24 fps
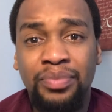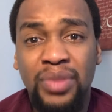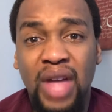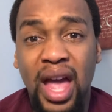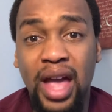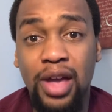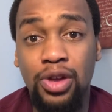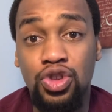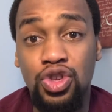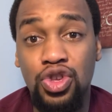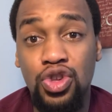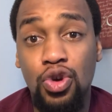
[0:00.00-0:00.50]

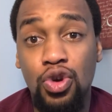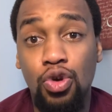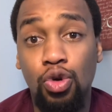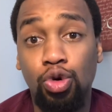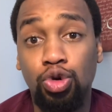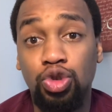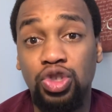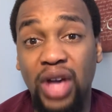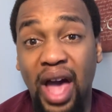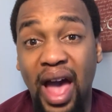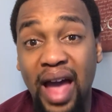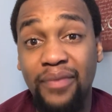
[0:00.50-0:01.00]
and
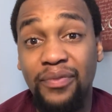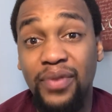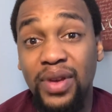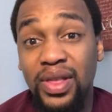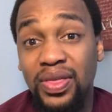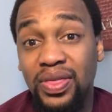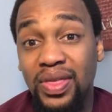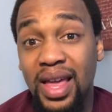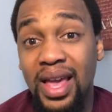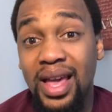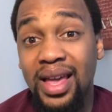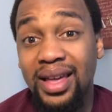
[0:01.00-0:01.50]
use
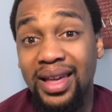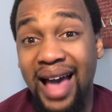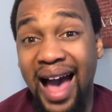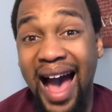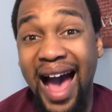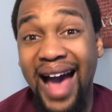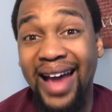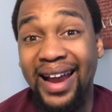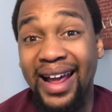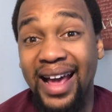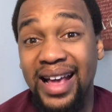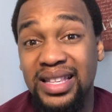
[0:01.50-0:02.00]
everything
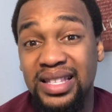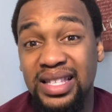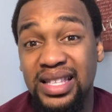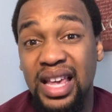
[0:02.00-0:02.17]
God has